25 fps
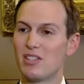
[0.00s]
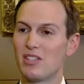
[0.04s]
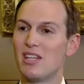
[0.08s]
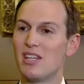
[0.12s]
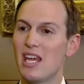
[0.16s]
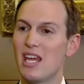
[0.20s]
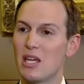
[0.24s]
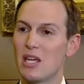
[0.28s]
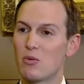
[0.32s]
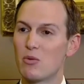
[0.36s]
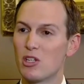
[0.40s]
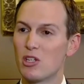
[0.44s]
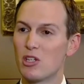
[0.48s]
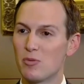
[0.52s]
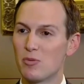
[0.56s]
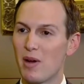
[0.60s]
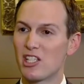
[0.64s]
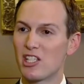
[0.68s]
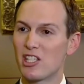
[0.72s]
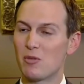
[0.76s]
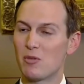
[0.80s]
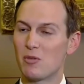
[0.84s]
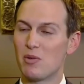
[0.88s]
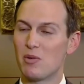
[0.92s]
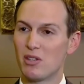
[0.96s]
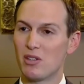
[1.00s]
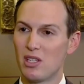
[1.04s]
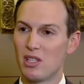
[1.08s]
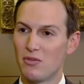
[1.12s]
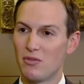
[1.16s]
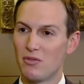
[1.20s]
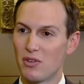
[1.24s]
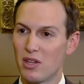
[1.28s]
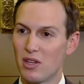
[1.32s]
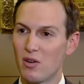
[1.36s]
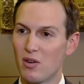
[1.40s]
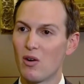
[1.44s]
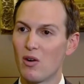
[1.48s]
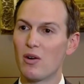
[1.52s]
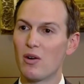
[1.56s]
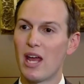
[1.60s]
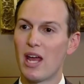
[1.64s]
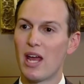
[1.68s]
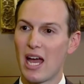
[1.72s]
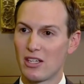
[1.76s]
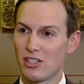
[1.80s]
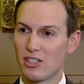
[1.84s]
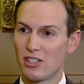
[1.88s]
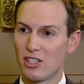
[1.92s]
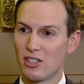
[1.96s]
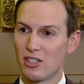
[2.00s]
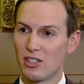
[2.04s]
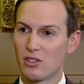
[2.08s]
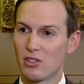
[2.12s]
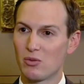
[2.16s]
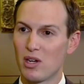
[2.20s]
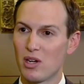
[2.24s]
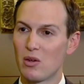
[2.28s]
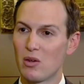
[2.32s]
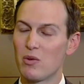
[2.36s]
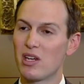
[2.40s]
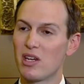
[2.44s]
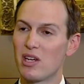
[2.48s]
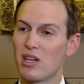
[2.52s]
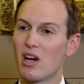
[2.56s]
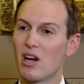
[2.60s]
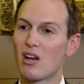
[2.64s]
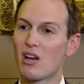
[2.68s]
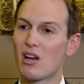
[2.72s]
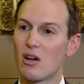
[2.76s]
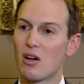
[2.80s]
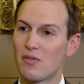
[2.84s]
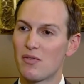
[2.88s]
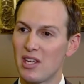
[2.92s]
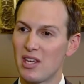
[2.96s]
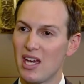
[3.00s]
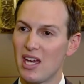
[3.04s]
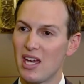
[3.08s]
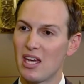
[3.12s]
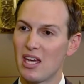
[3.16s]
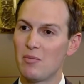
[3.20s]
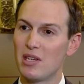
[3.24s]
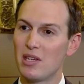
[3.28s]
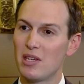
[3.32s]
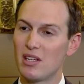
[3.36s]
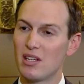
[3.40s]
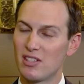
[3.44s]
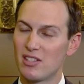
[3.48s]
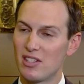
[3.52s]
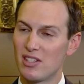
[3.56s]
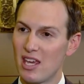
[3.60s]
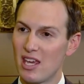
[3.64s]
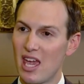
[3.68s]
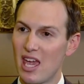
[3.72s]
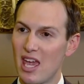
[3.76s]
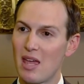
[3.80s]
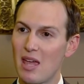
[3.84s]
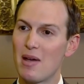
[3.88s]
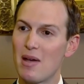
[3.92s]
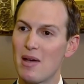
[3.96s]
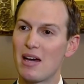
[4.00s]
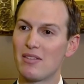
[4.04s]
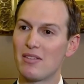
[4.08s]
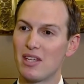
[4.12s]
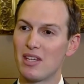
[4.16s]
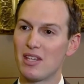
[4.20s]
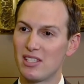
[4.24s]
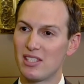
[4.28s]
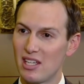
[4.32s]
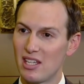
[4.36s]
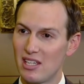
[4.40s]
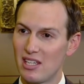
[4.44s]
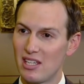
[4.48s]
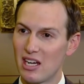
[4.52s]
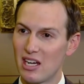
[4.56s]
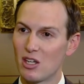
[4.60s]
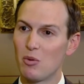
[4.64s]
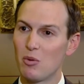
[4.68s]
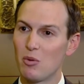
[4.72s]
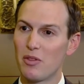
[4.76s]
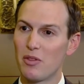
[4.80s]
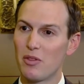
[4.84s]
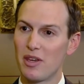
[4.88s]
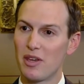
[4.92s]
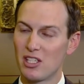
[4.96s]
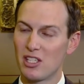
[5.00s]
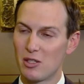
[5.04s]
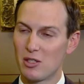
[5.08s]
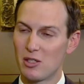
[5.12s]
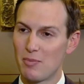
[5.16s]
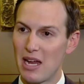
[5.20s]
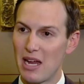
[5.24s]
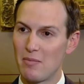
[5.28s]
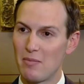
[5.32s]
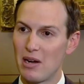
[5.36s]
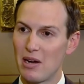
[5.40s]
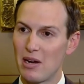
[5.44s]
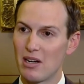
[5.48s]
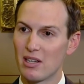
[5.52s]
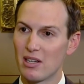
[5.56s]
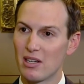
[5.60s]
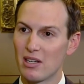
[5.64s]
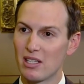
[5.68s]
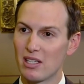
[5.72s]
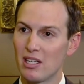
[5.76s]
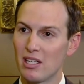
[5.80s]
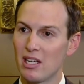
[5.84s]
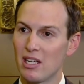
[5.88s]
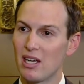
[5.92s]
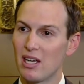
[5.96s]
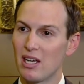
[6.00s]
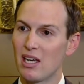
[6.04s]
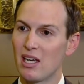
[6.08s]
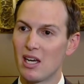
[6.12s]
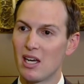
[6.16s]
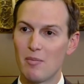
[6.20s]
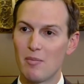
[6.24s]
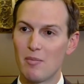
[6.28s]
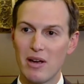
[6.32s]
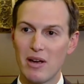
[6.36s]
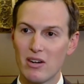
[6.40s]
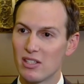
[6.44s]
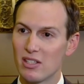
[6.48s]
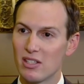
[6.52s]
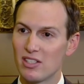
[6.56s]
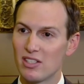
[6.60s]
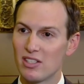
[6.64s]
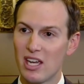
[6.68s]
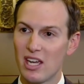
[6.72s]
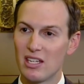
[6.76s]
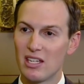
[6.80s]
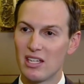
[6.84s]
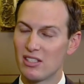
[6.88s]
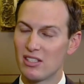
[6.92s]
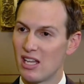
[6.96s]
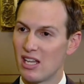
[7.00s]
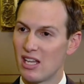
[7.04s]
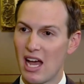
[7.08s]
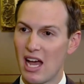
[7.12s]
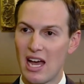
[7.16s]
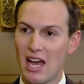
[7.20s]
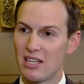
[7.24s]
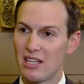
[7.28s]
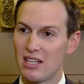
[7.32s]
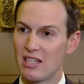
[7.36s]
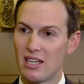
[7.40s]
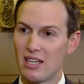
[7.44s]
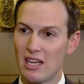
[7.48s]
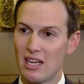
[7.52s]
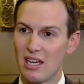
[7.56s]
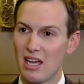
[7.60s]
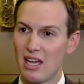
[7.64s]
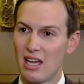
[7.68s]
to take responsibility for their own actions, right? We cut off the aid because they came out and they said terrible things about America. America's aid is not